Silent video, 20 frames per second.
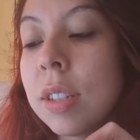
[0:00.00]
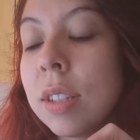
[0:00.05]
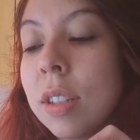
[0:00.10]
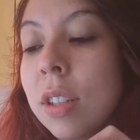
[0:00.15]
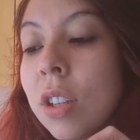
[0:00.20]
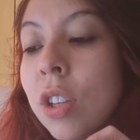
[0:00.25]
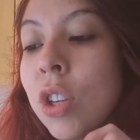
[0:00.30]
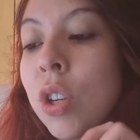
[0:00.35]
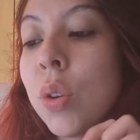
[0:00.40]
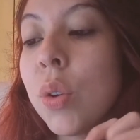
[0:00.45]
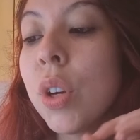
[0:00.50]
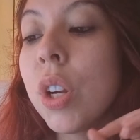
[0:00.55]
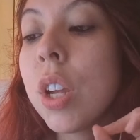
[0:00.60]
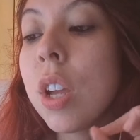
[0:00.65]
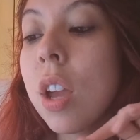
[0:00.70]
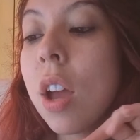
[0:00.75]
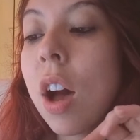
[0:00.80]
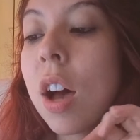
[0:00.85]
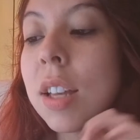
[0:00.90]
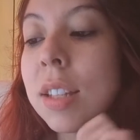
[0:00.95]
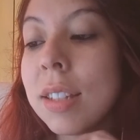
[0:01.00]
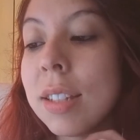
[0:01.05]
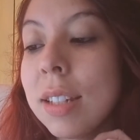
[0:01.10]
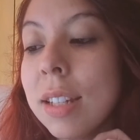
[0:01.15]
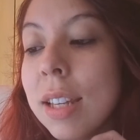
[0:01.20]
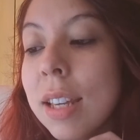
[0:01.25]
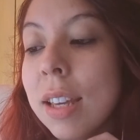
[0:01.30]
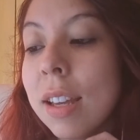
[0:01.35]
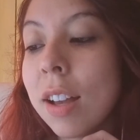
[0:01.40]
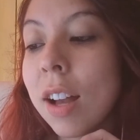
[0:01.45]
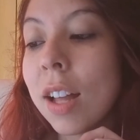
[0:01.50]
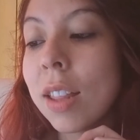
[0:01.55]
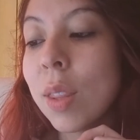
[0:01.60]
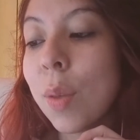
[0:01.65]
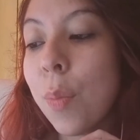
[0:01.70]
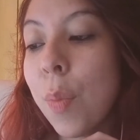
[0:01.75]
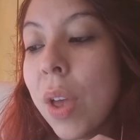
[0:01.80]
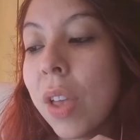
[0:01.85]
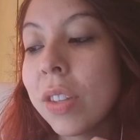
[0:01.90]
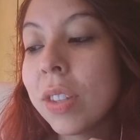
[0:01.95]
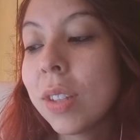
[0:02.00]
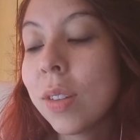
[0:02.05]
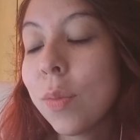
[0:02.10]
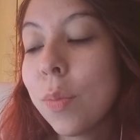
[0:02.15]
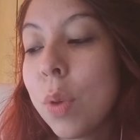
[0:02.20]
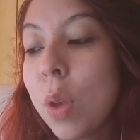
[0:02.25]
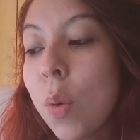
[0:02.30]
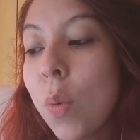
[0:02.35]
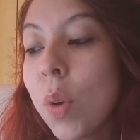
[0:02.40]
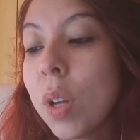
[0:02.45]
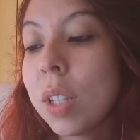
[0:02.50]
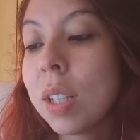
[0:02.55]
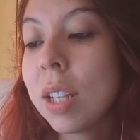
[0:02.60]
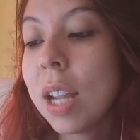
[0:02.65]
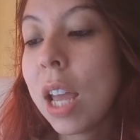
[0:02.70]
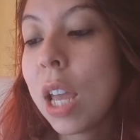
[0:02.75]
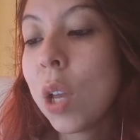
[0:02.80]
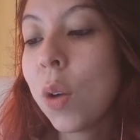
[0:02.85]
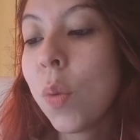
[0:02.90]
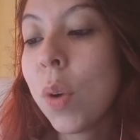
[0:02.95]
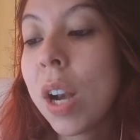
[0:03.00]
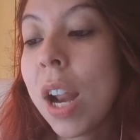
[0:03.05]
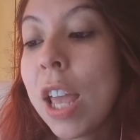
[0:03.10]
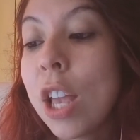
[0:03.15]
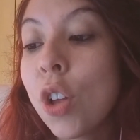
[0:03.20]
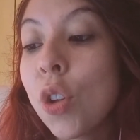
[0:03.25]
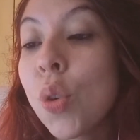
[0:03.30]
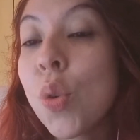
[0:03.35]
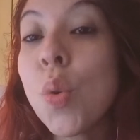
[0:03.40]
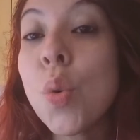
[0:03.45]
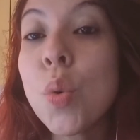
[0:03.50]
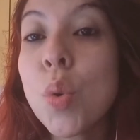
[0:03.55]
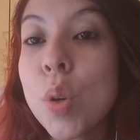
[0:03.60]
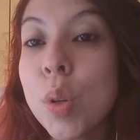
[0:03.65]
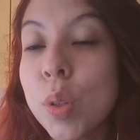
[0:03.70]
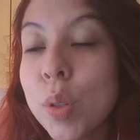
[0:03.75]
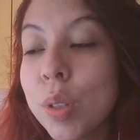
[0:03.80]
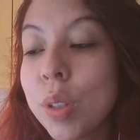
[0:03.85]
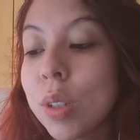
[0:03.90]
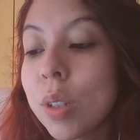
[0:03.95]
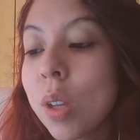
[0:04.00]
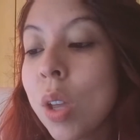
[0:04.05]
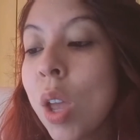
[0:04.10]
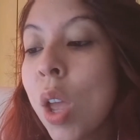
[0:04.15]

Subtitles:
Curiosity got the best of me one night when I googled